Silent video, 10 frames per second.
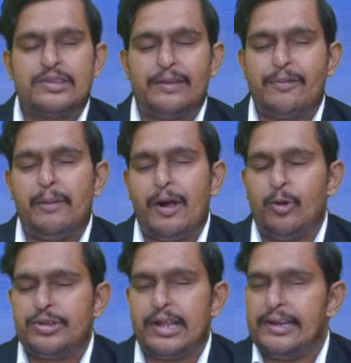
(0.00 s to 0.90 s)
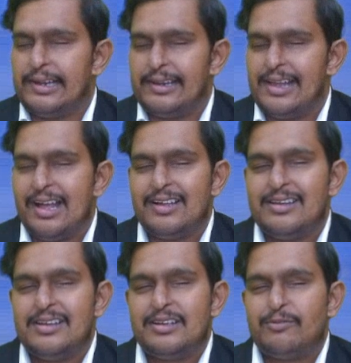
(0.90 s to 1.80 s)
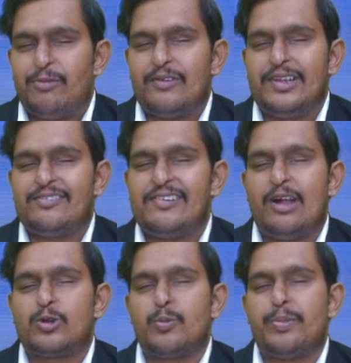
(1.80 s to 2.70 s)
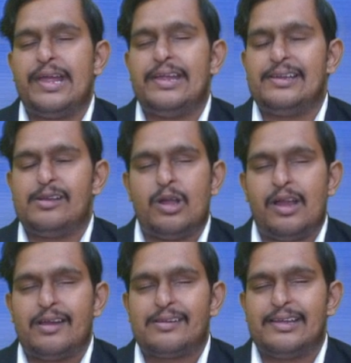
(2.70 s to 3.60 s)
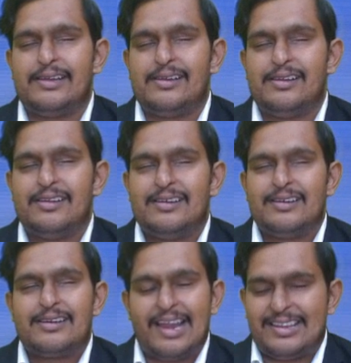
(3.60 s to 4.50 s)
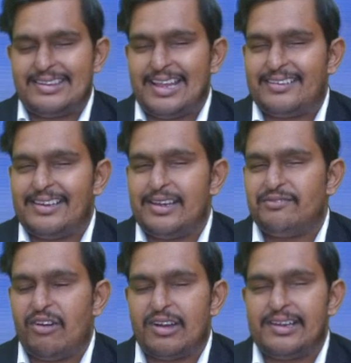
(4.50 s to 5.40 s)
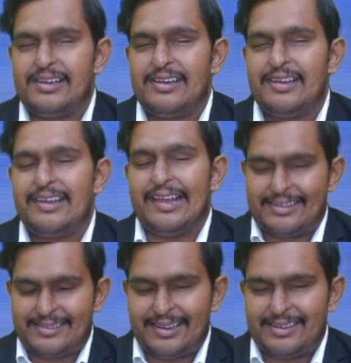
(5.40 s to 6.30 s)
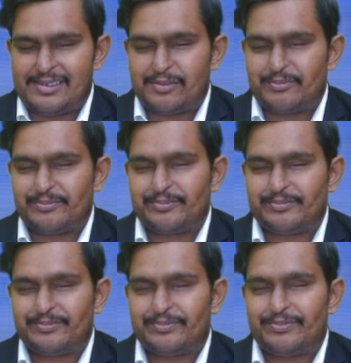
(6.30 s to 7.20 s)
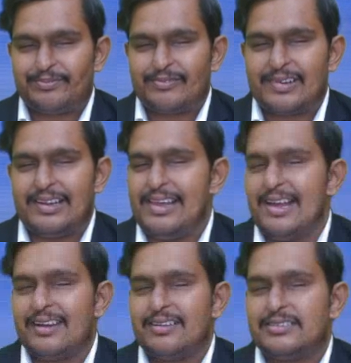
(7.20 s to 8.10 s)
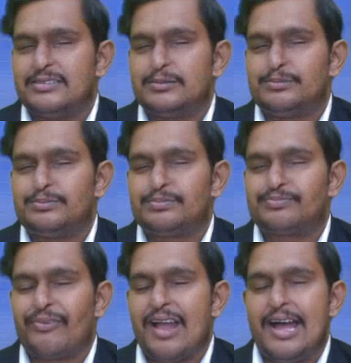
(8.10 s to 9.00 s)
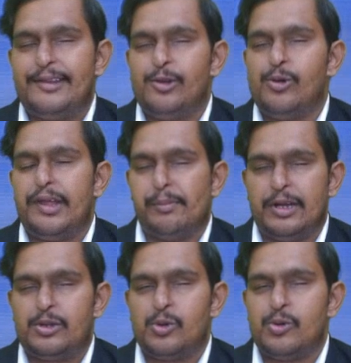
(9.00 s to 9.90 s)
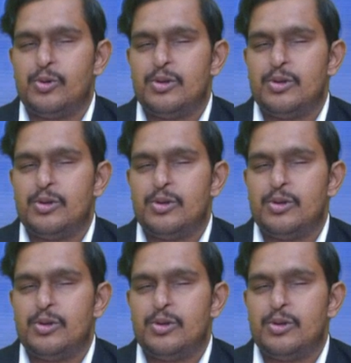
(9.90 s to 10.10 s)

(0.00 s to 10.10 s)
from outside India, for which we have to pay in dollars, then transaction in foreign exchange. Clear? Are you able to